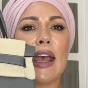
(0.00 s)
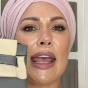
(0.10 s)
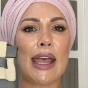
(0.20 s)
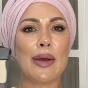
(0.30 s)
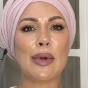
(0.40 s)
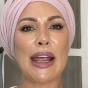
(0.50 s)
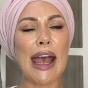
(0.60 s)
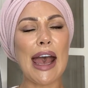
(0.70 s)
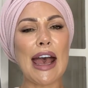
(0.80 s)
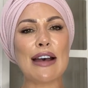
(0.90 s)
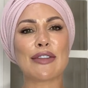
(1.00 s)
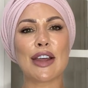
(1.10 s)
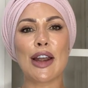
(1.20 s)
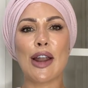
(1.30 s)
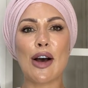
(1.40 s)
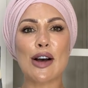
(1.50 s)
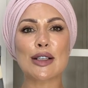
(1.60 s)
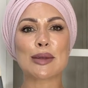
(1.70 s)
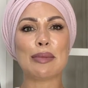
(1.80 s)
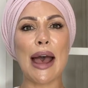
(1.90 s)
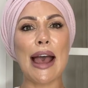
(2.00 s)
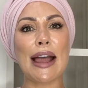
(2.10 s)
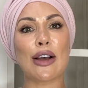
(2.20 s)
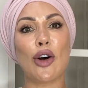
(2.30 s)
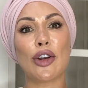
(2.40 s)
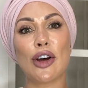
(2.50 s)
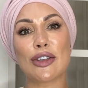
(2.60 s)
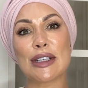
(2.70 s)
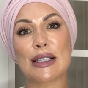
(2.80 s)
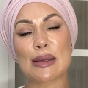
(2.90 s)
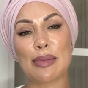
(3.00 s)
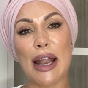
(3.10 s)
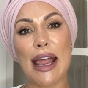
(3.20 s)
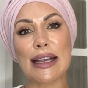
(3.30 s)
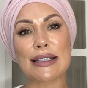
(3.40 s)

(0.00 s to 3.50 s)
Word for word: Here we have the last bag on our display